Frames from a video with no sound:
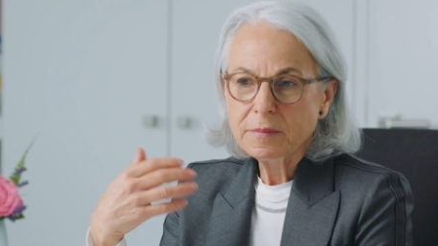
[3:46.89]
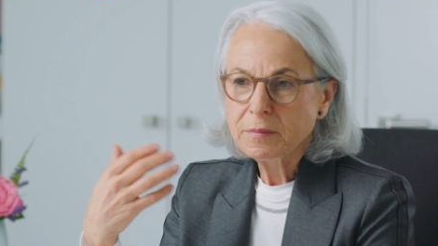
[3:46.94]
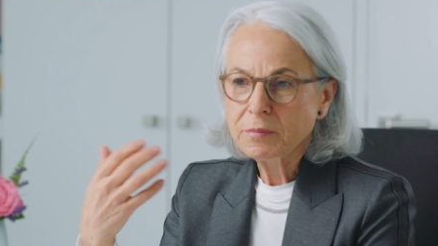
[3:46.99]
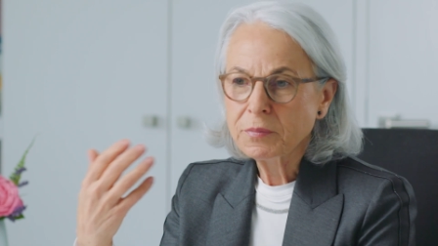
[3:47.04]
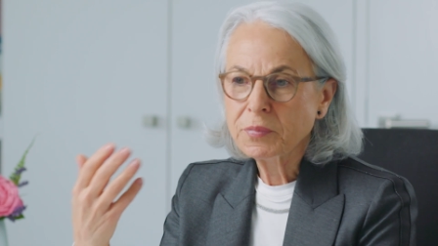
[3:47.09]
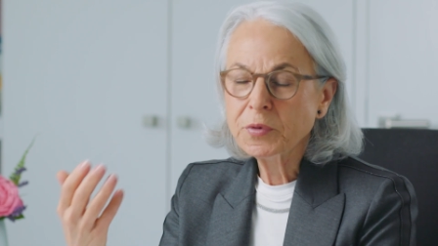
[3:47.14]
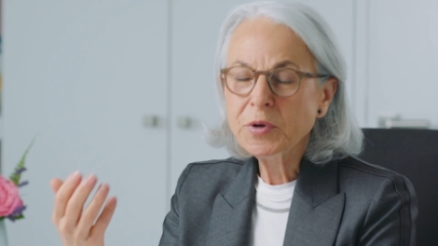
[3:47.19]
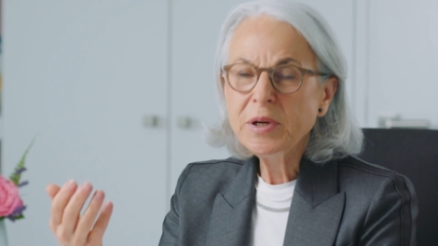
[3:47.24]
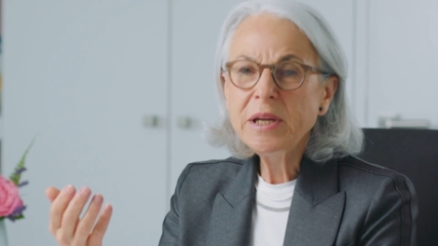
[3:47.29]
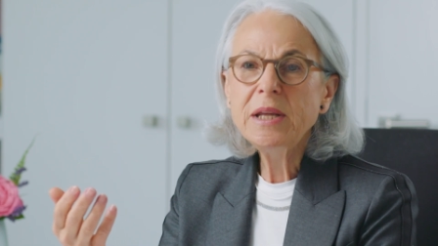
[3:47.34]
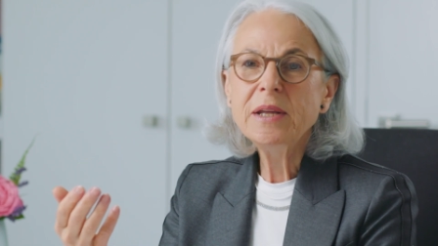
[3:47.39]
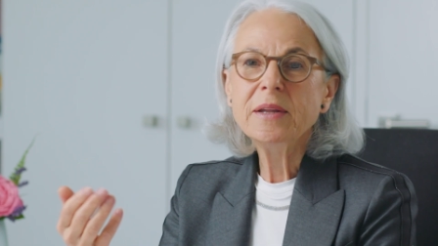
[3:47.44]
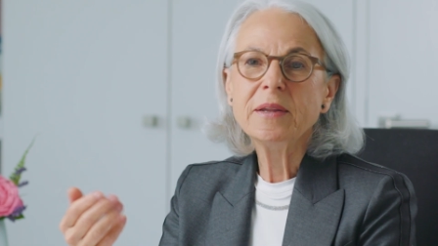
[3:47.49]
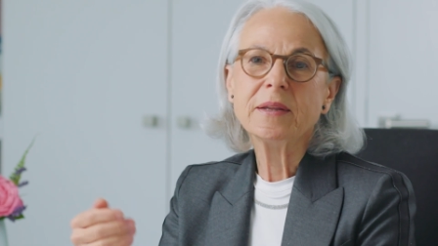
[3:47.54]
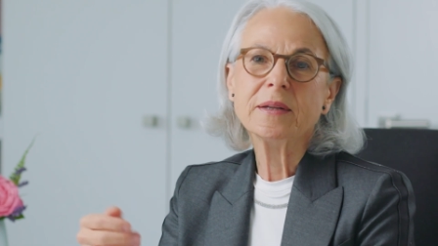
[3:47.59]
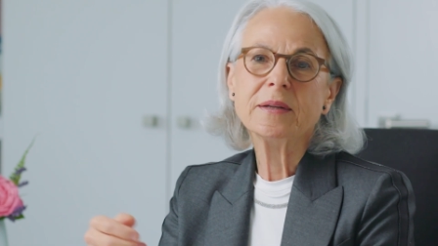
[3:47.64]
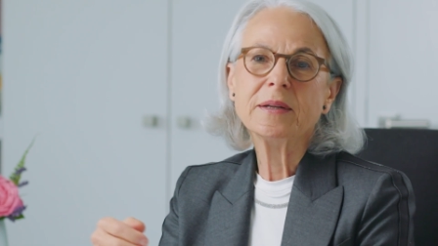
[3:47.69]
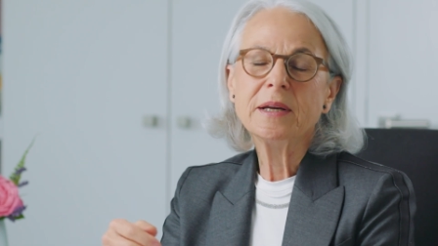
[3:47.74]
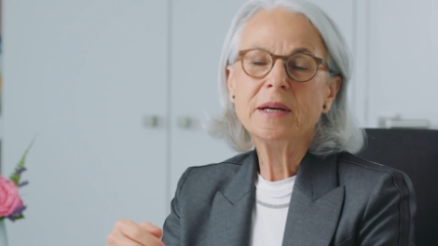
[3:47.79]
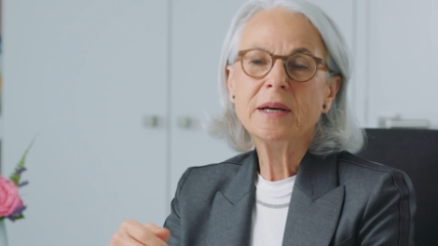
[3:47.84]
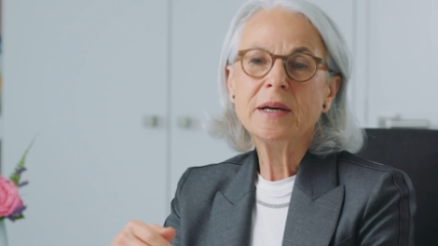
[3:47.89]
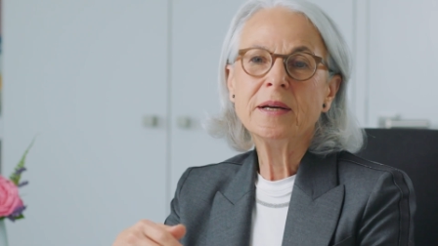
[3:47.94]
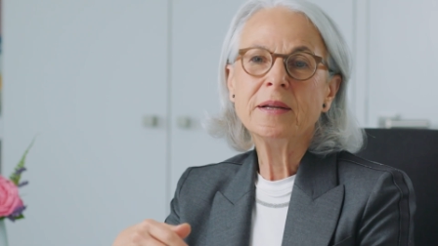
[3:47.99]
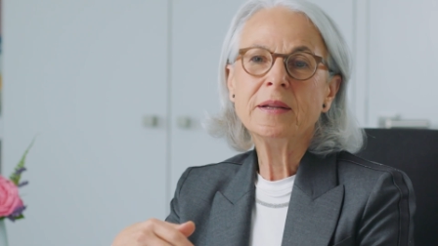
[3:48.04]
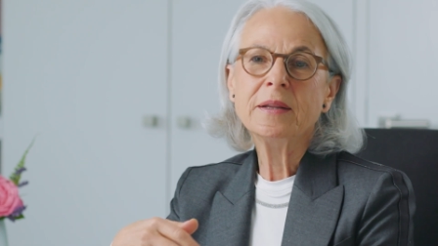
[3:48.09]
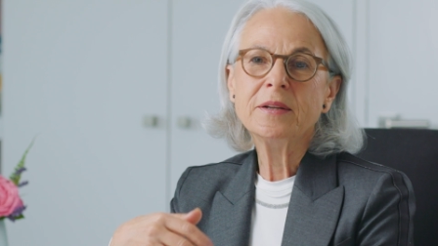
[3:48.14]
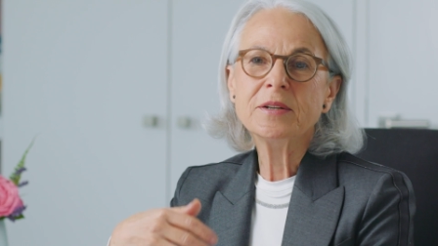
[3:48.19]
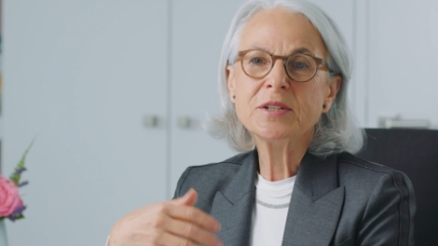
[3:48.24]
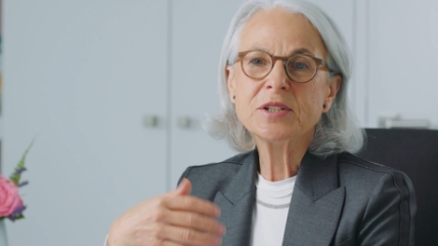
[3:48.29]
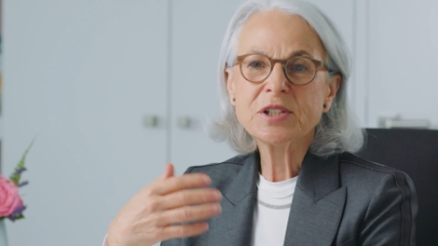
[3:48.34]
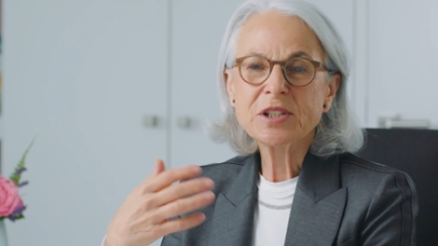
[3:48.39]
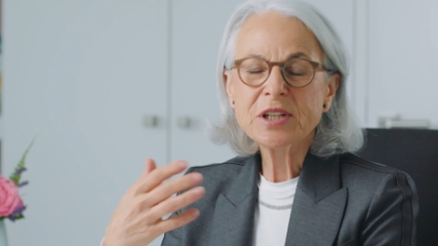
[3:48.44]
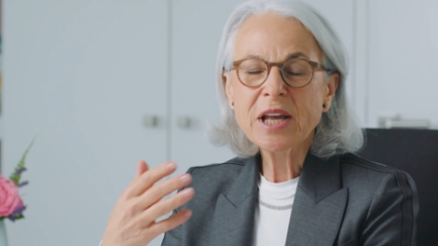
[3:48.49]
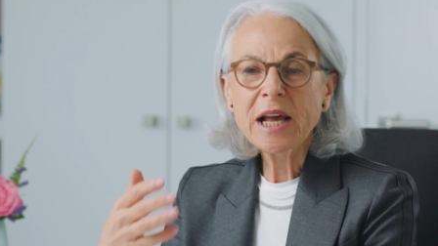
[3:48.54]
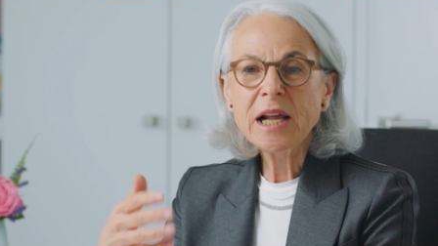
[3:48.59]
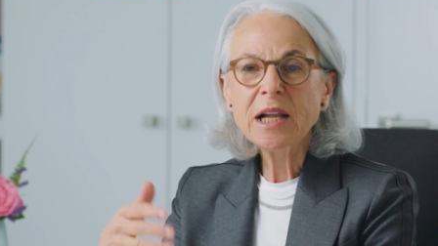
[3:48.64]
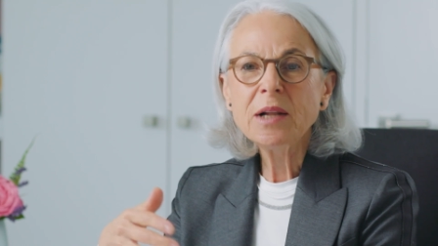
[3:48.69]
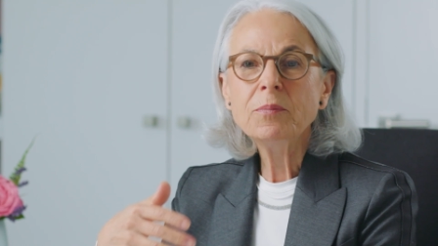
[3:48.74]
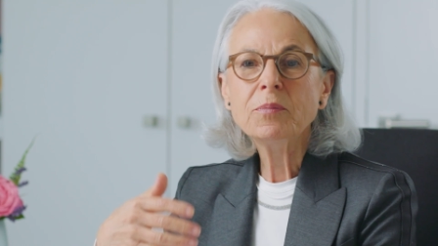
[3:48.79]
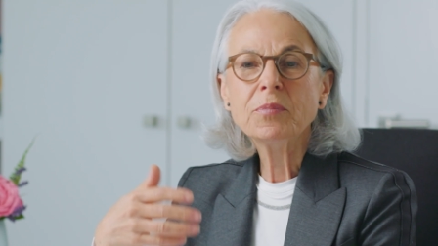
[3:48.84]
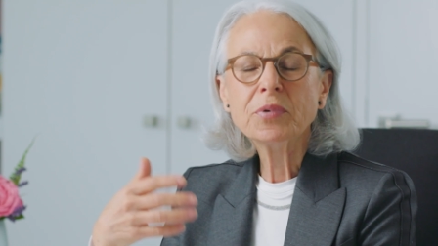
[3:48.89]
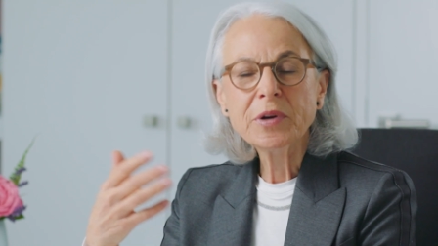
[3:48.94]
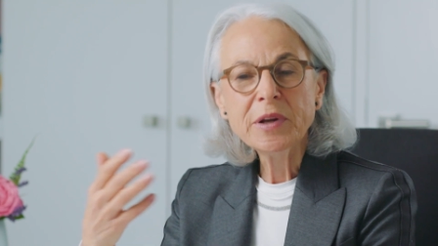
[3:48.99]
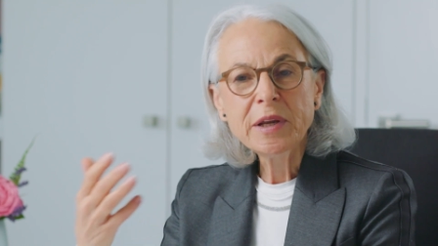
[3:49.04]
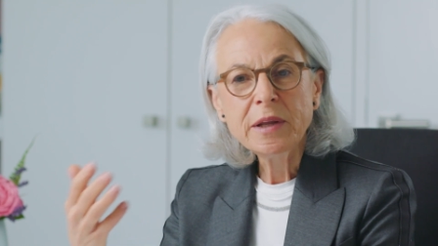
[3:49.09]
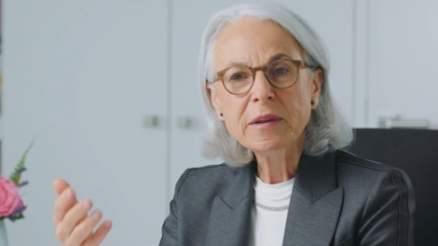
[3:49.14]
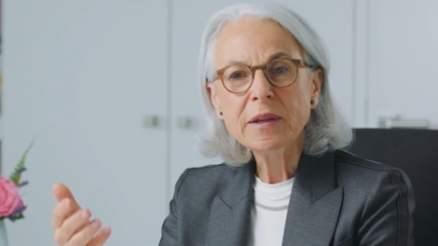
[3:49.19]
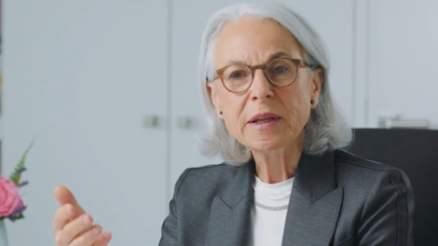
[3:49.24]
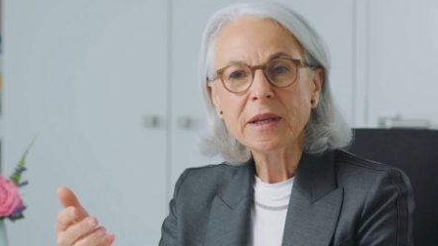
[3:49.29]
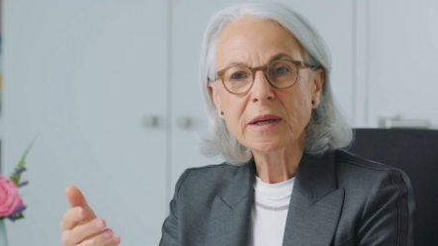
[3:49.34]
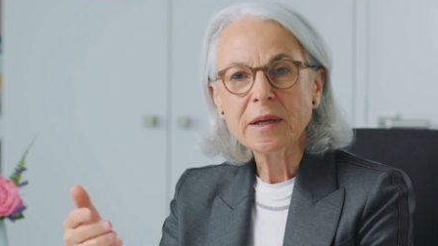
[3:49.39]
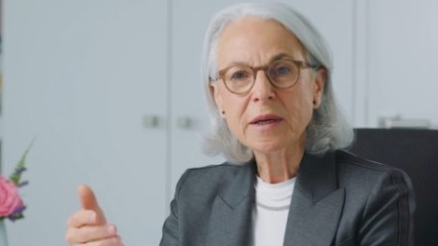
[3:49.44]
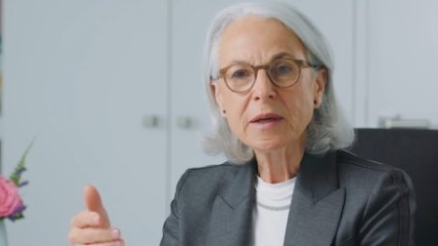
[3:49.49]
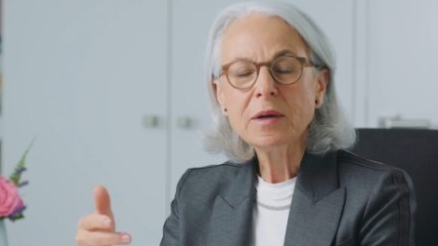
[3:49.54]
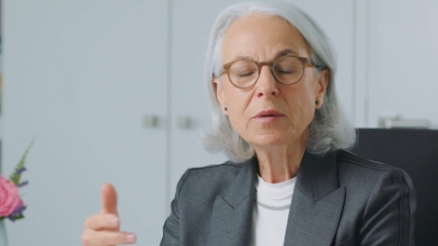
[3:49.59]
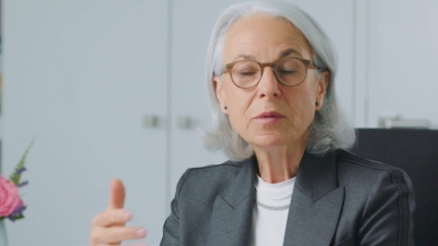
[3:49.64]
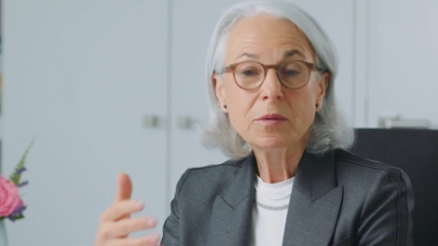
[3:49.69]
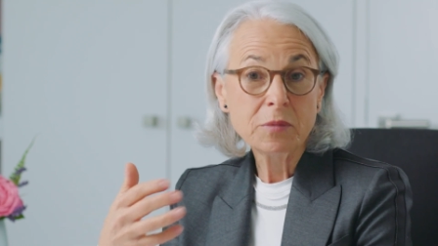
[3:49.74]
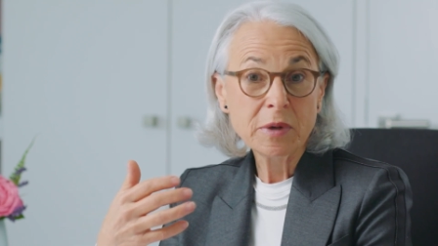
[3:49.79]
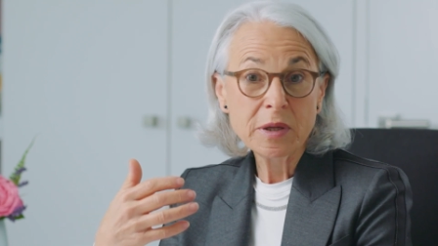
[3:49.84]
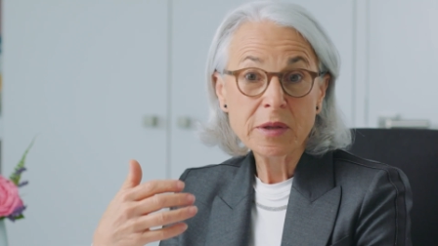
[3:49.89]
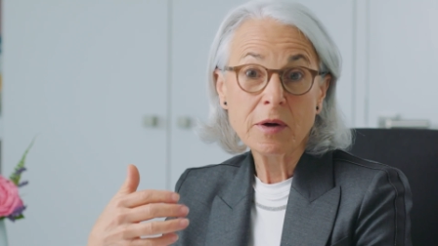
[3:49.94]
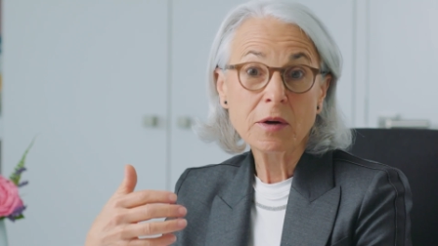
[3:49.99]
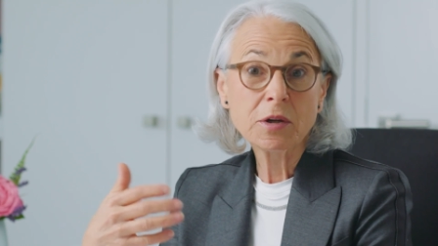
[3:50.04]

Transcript: breathe and the cell breathing with